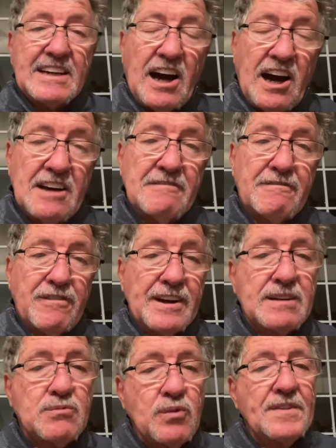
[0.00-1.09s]

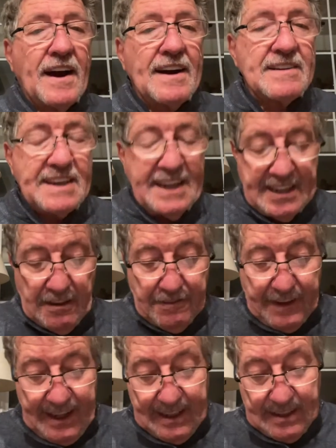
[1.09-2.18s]
conflict with our King of
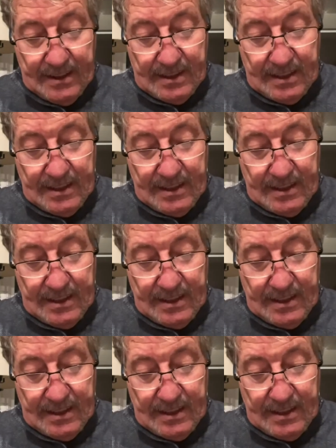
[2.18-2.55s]
Kings.